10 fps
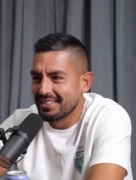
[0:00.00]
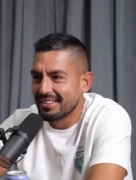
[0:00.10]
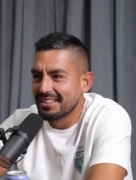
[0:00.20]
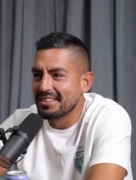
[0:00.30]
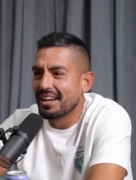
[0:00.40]
and
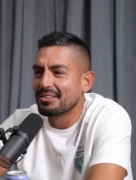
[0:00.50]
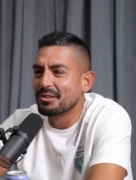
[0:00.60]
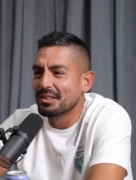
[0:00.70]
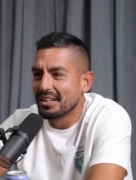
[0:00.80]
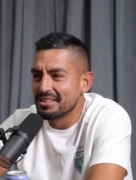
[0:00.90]
then they tagged
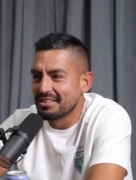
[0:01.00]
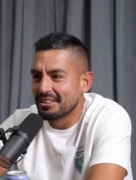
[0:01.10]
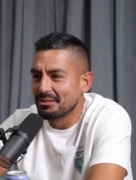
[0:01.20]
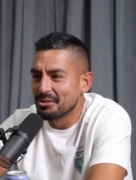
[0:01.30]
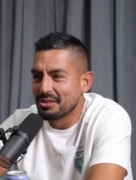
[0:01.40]
you guys and
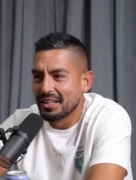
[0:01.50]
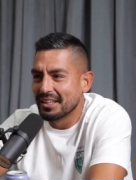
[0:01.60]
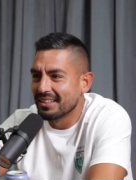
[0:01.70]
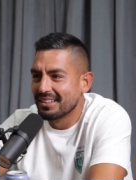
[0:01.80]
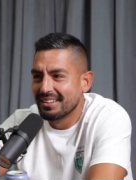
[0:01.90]
then it was
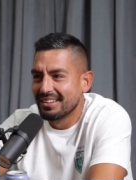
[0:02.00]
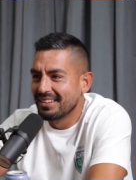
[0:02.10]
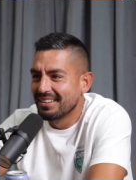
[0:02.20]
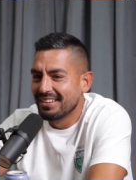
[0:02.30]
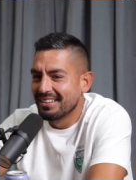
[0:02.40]
like
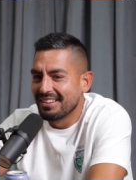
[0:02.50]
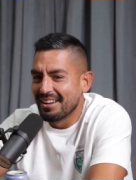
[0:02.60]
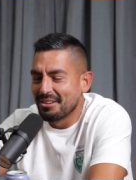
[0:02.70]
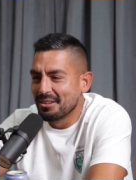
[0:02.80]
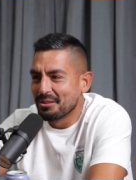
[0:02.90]

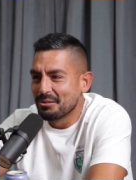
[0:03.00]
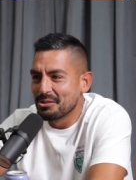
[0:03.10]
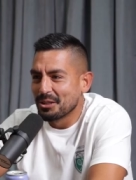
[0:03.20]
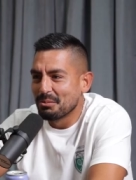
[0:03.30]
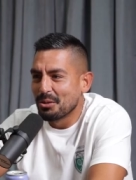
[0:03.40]
I don't know, there
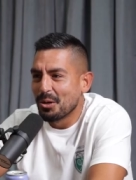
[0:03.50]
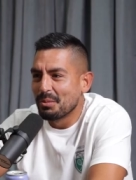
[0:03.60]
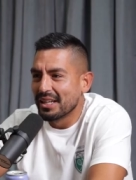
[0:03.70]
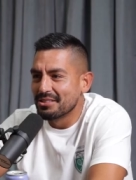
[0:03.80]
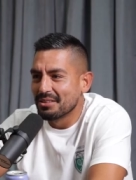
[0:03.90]
was like a
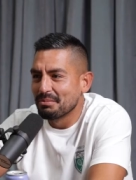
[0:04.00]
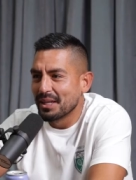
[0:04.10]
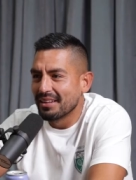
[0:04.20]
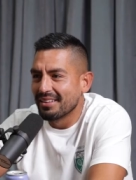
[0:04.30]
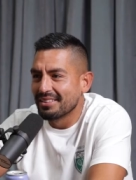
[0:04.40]
bromance
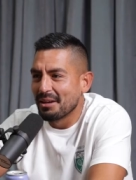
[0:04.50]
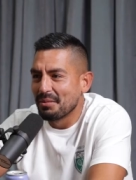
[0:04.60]
made. At